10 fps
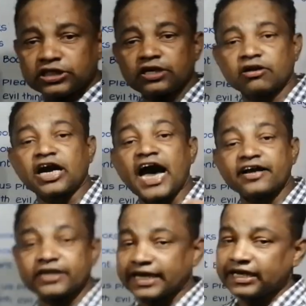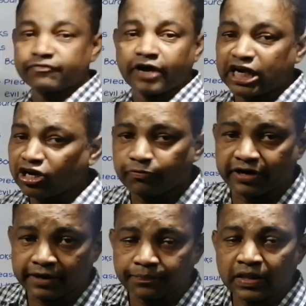your card technique for
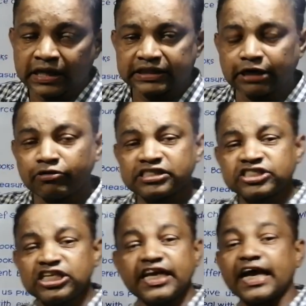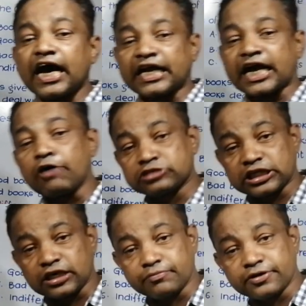numbering. Then we see here
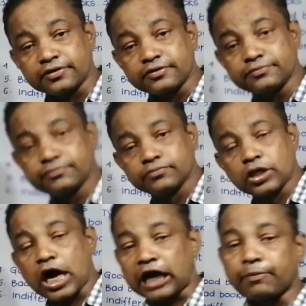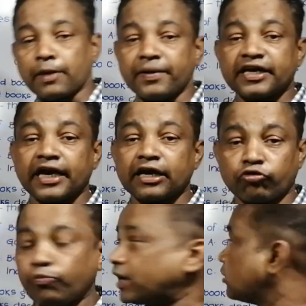counting number, alphabet and
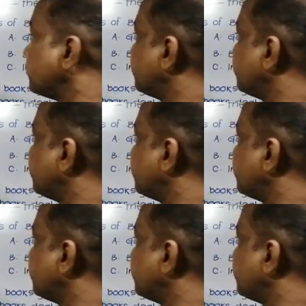Roman